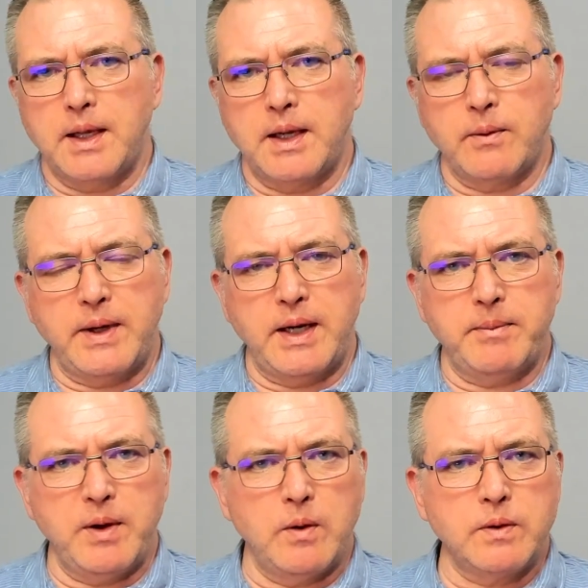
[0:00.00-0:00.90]
I
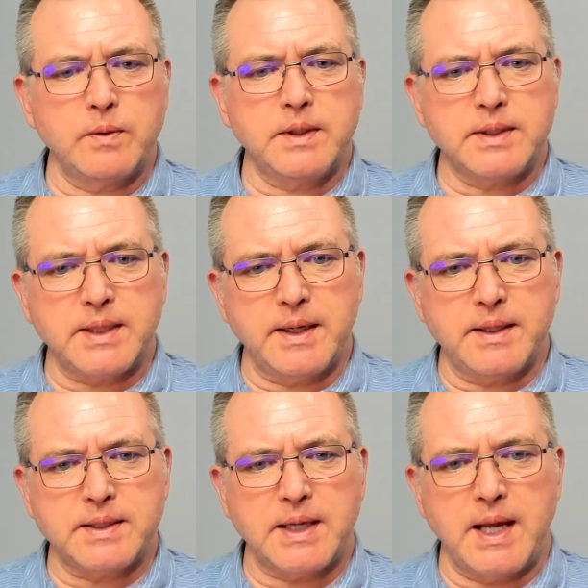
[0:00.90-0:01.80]
renamed the old one, set it
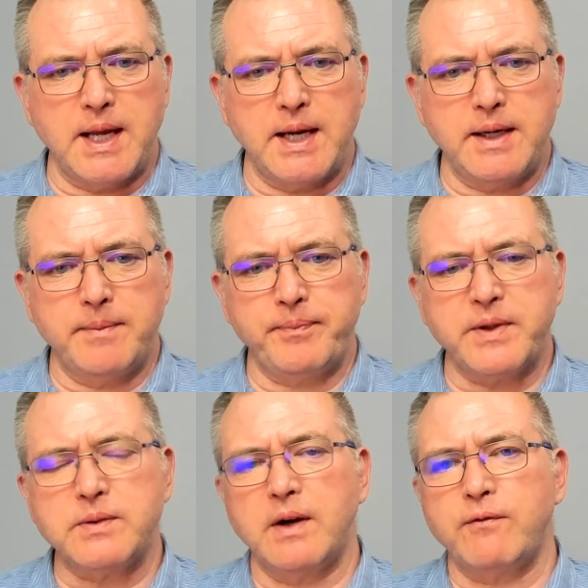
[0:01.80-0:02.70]
aside.
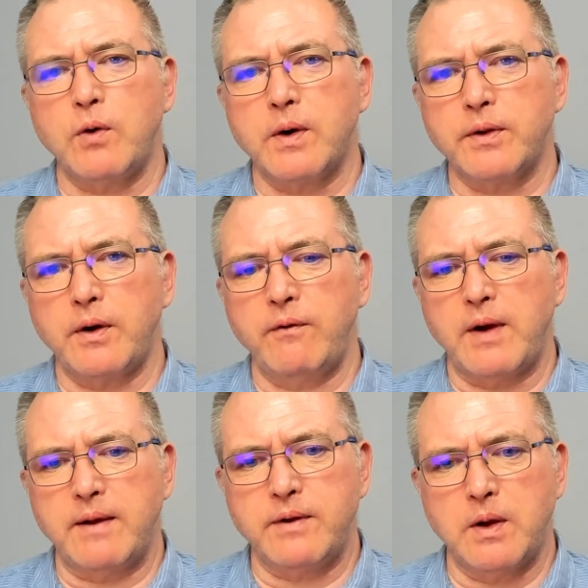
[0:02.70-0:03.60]
This one had
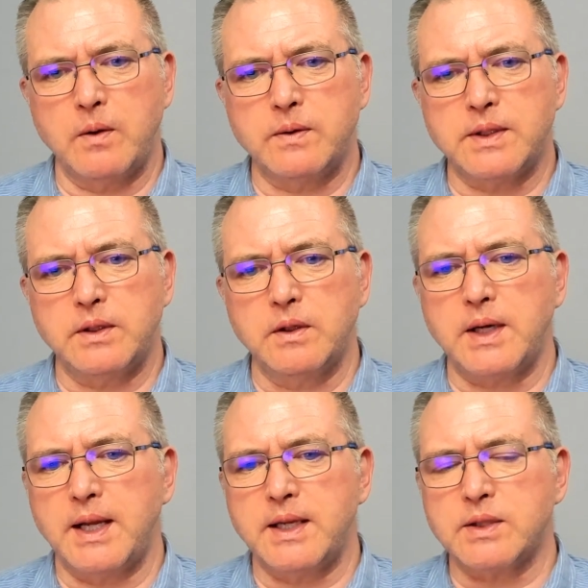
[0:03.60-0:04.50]
435 codes. It looked
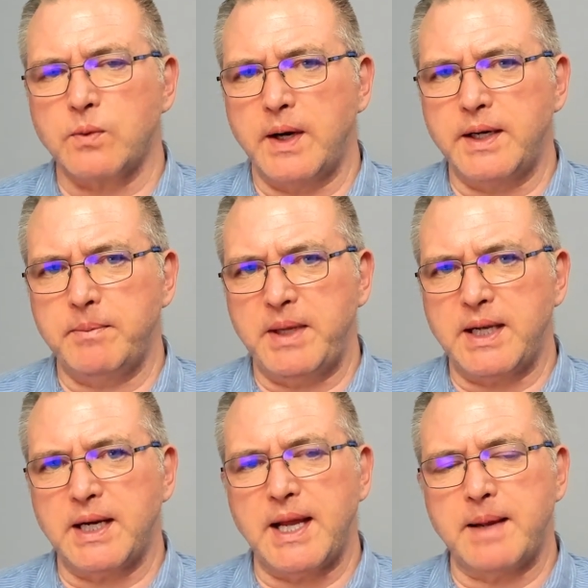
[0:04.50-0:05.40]
like it was ready to be
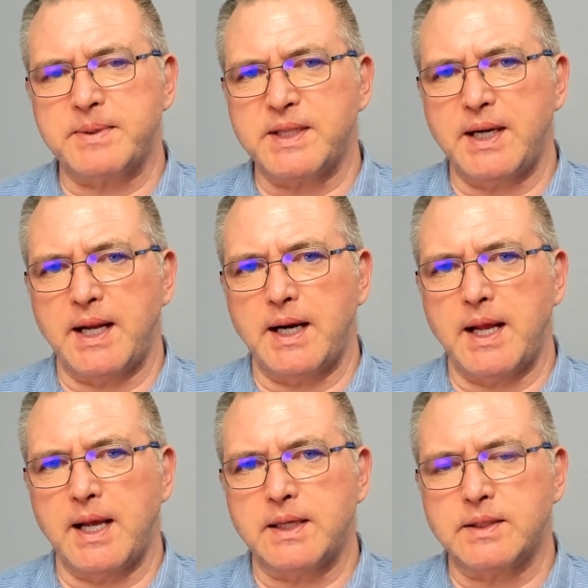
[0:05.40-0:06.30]
collapsed and
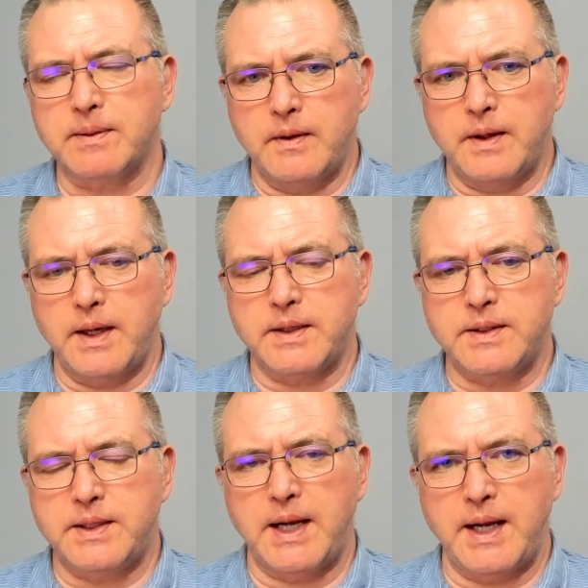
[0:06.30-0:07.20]
analyzed. The next
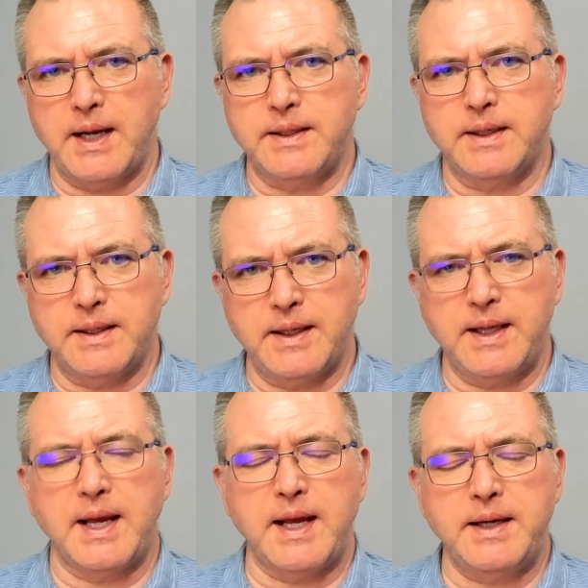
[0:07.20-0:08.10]
day, I did it
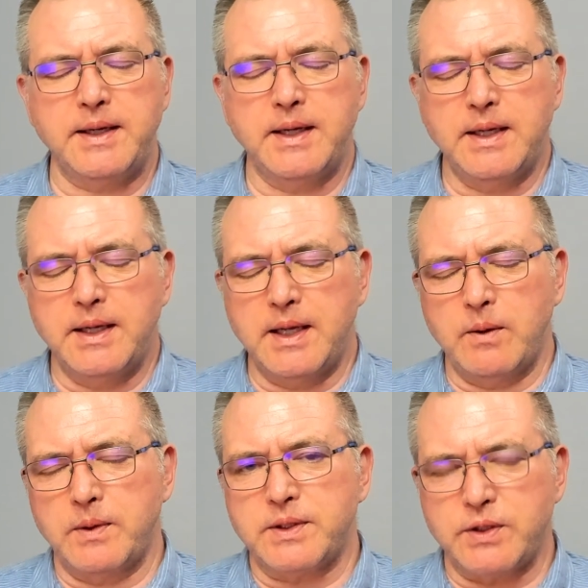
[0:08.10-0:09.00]
again. I
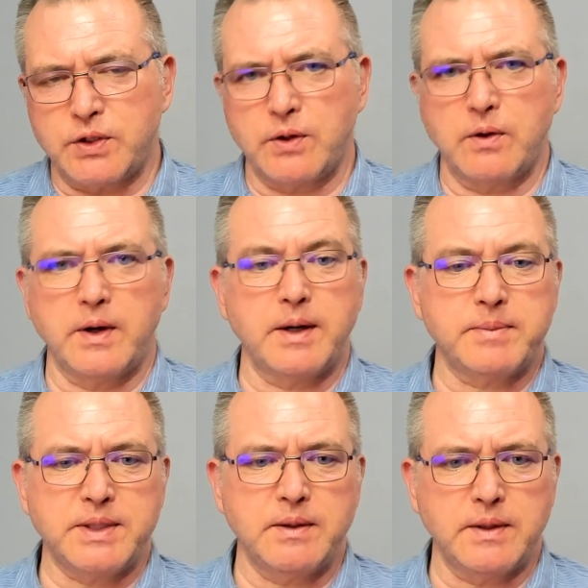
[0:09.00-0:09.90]
wasn't sure, and I'm
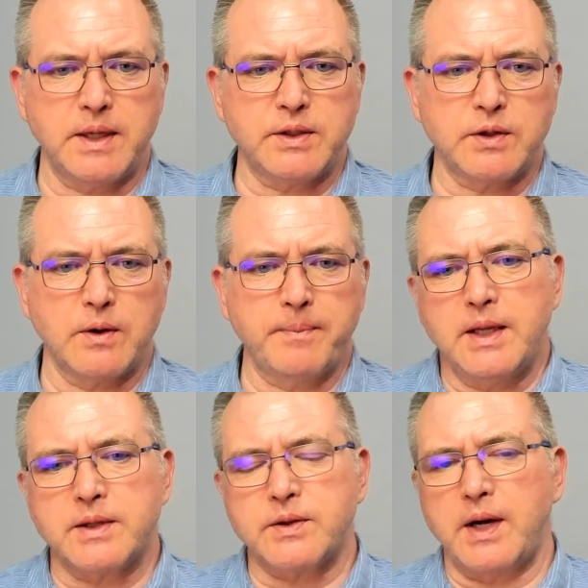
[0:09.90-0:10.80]
still not sure.
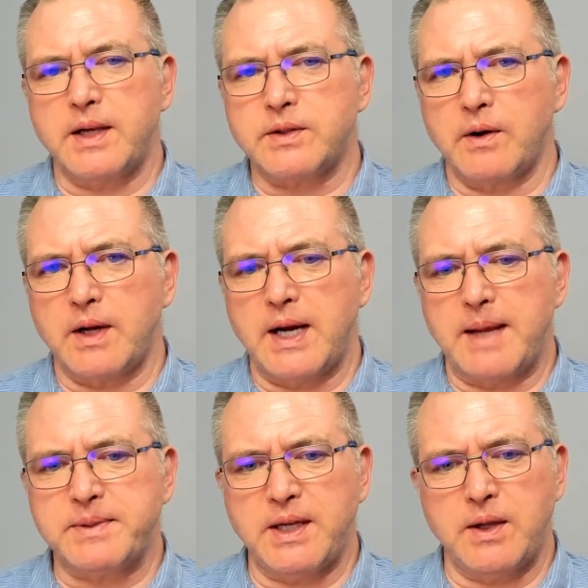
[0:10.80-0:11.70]
Yesterday, I started
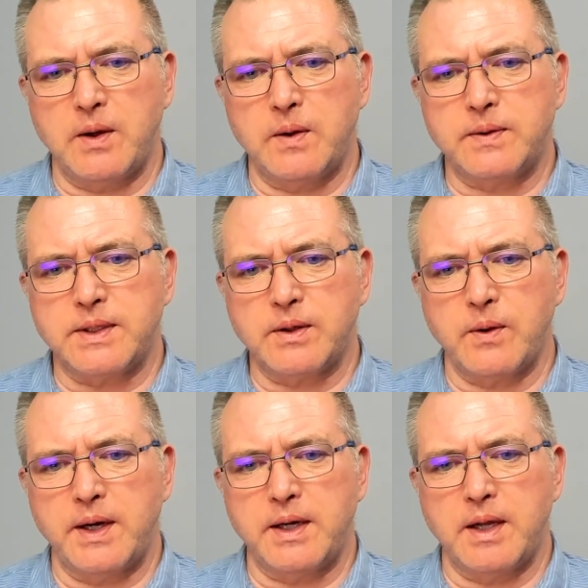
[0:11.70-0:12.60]
collapsing codes and
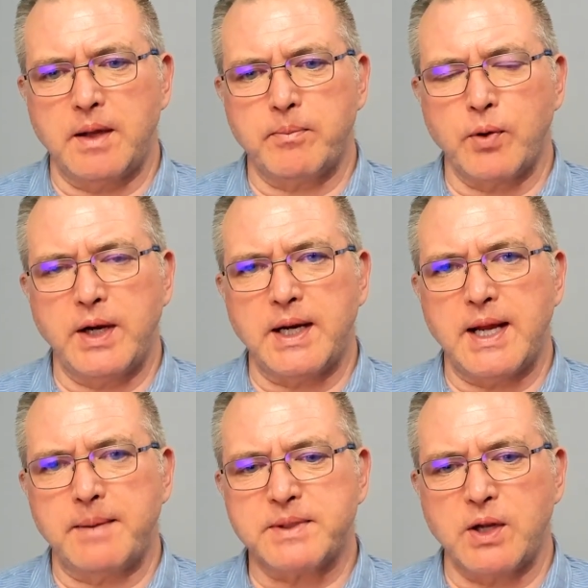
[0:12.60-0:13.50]
created a
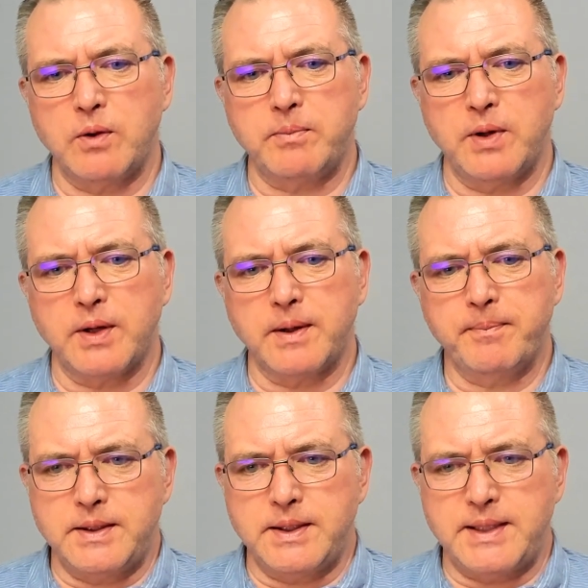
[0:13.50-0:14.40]
pre-collapse code book.
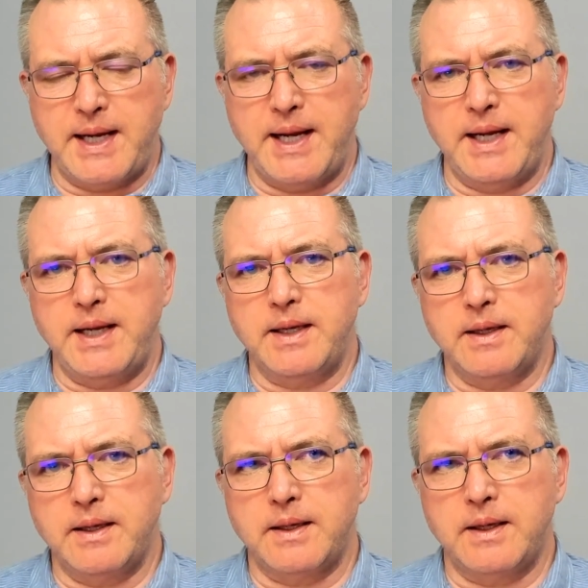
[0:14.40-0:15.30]
Today,
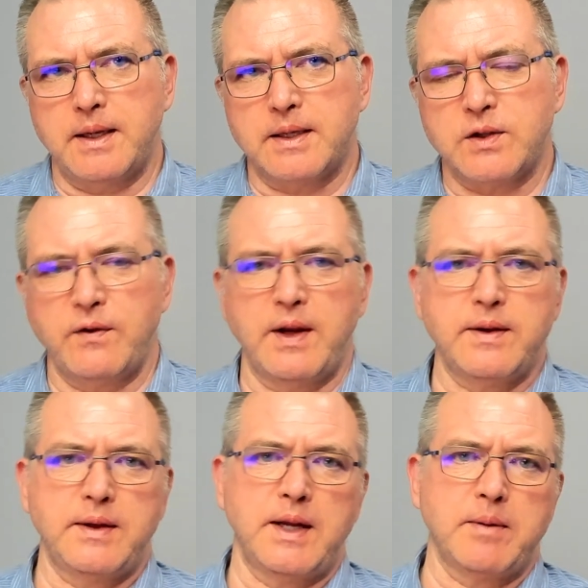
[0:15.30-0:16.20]
I lost faith
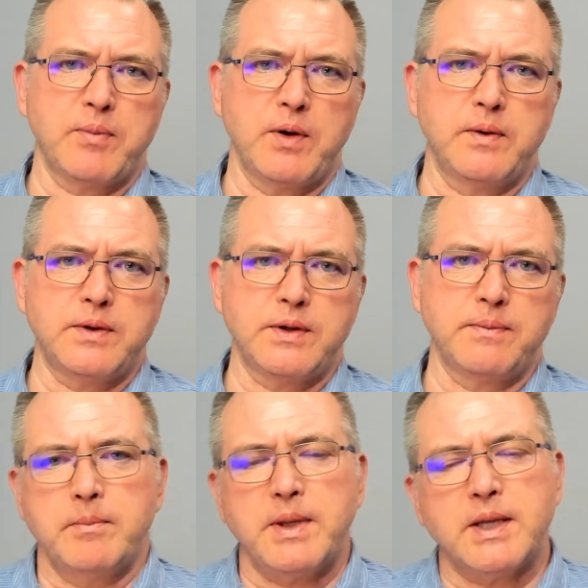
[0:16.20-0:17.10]
in that approach
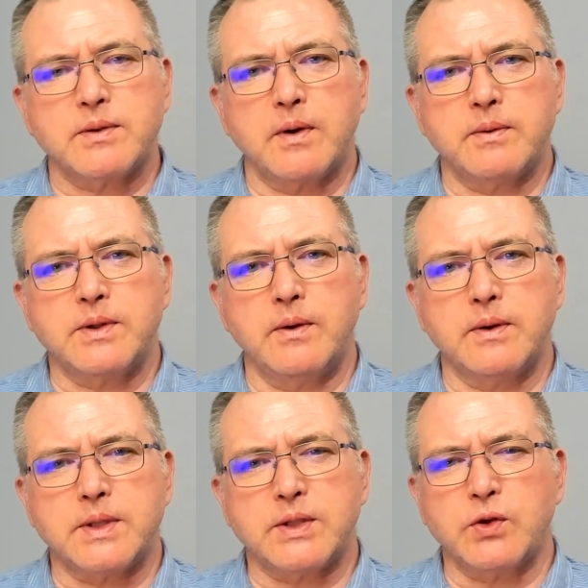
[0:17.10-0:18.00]
because what I was doing
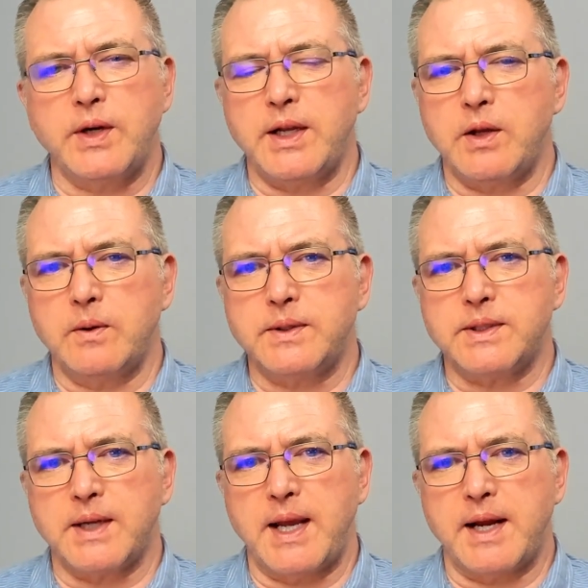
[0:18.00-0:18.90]
is I was treating codes as
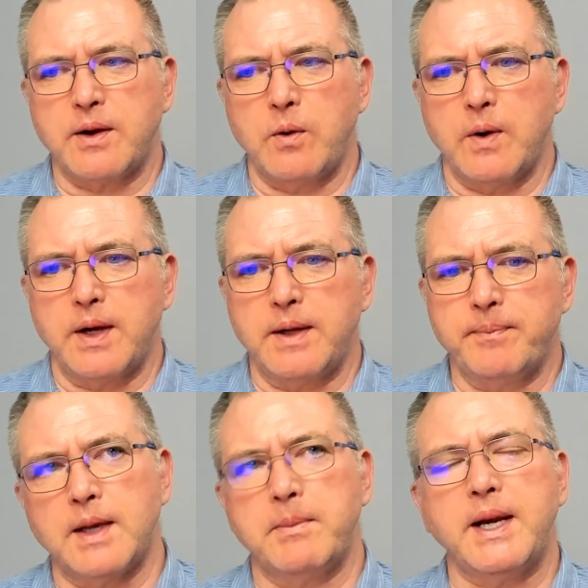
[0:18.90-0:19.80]
a category.
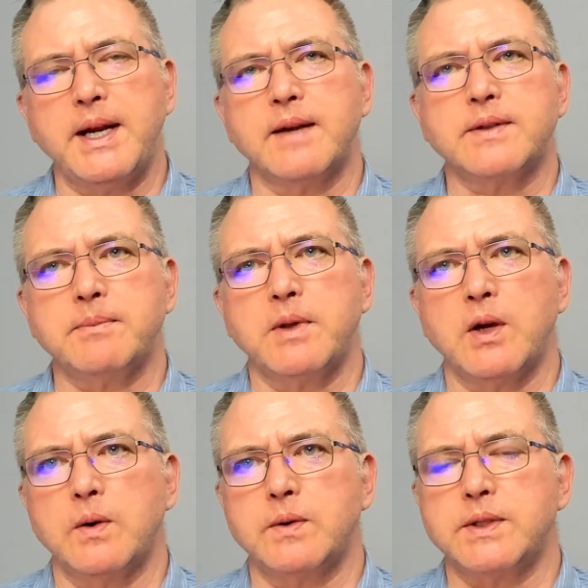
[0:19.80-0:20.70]
I might have some
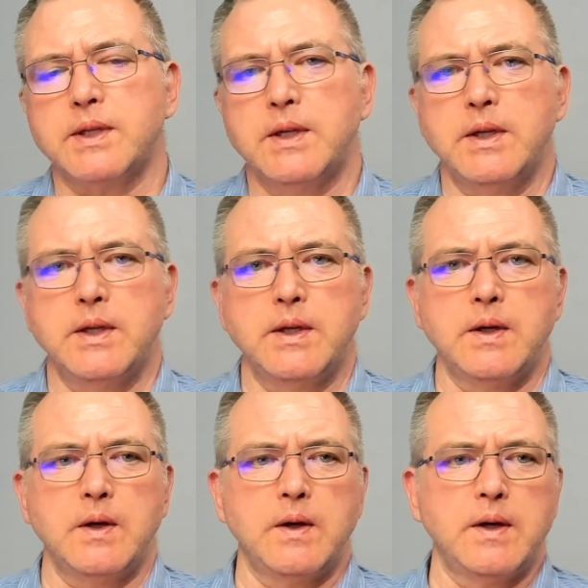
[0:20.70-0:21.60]
codes
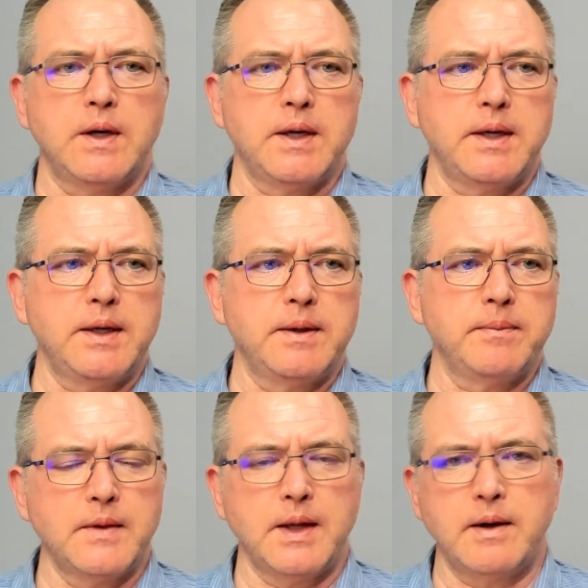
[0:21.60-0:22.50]
on...
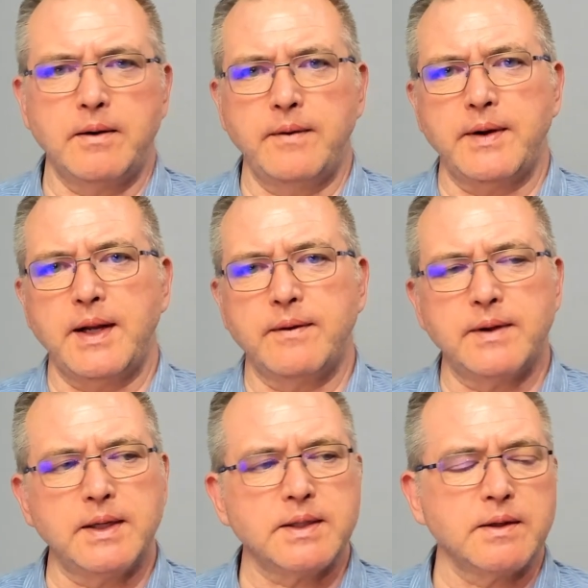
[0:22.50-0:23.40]
I don't even have the
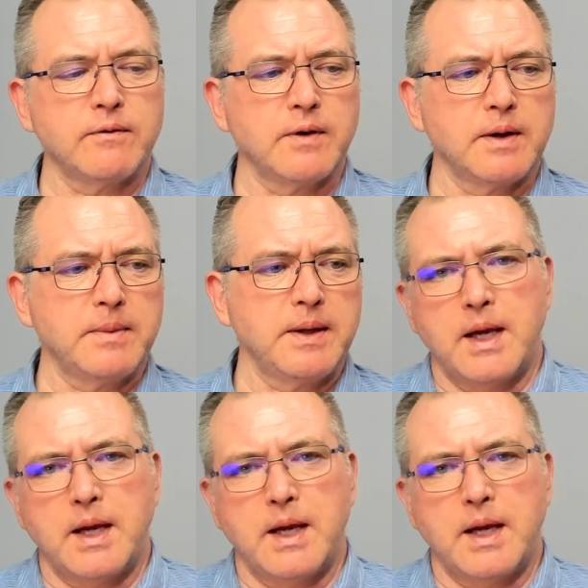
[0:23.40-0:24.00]
list in front of me.